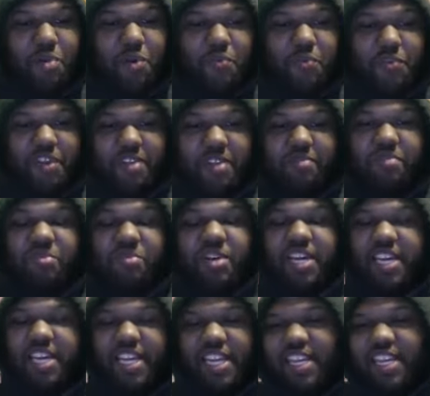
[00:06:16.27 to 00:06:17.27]
both of them,
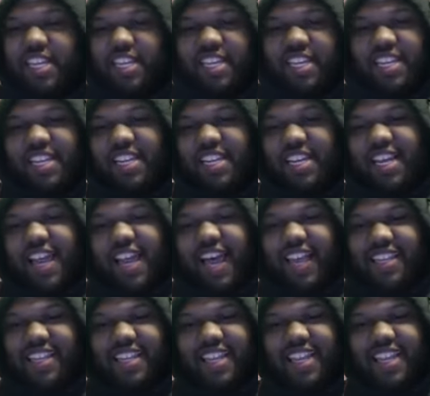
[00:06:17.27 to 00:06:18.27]
but
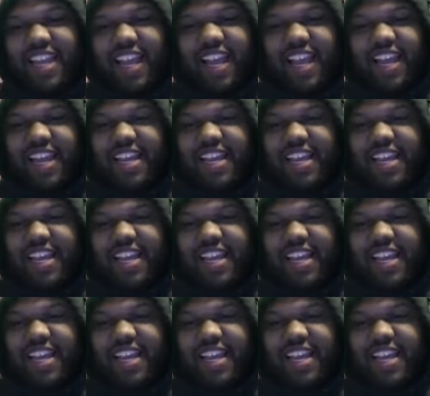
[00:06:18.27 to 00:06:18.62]
I think